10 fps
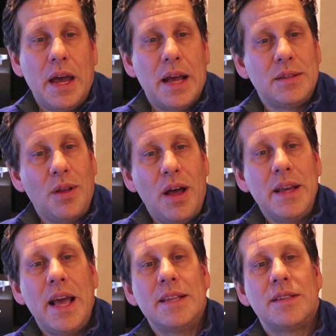As
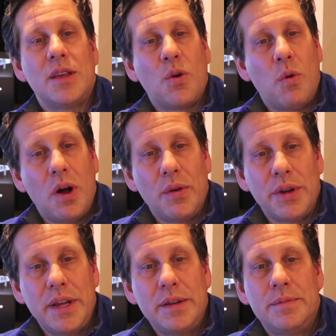long as the
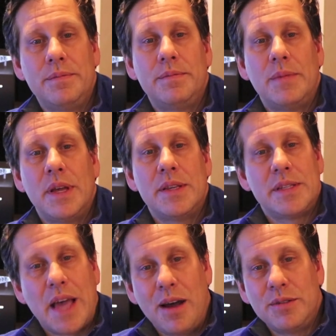quality,
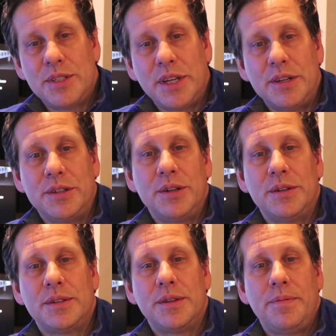sound
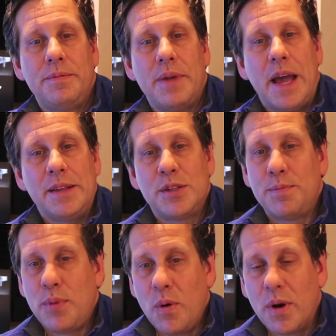signatures, and
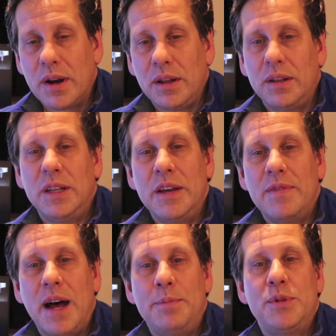support
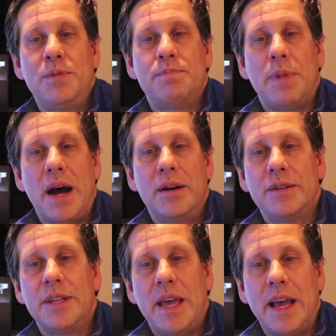live up to
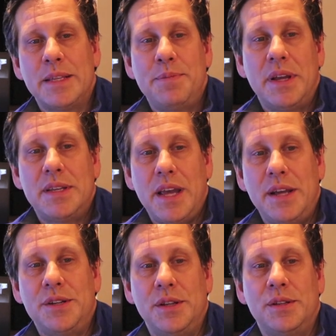buyers'
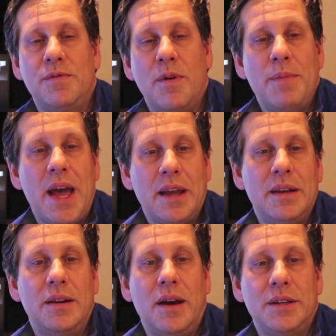expectations for
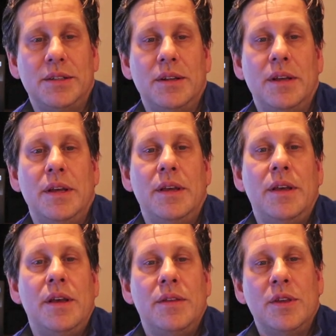McIntosh,
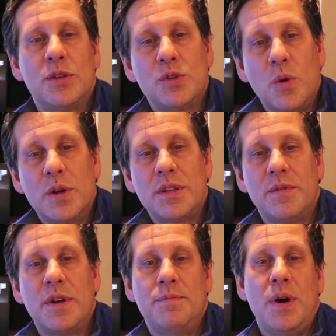the source
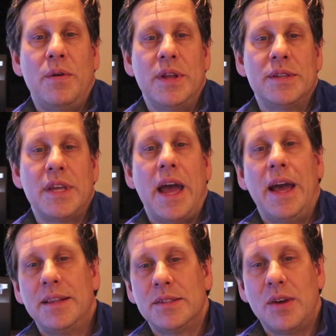of components
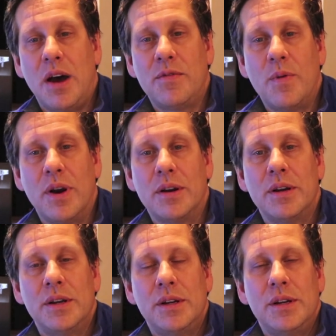and software
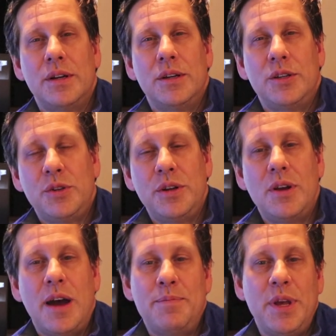should
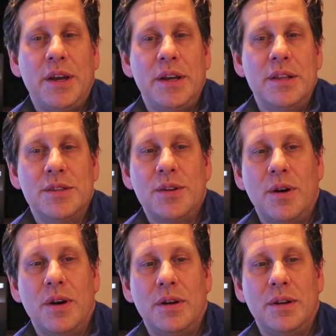not be a
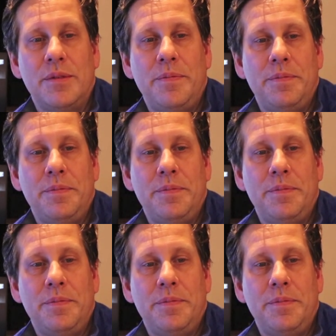concern.